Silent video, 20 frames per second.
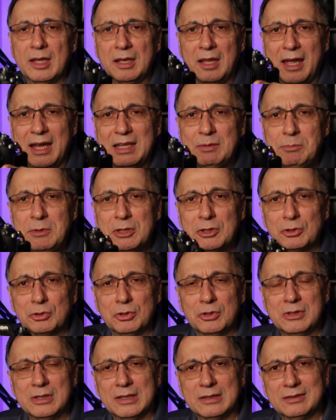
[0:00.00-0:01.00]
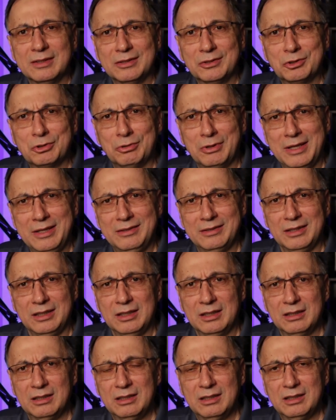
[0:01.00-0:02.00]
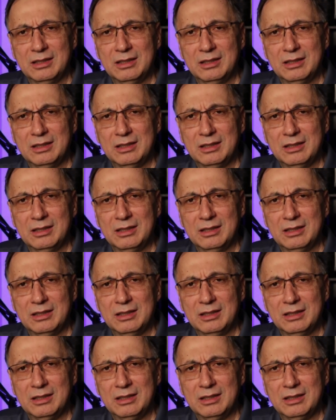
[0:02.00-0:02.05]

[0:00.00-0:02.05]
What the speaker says: The light meter on this is crazy.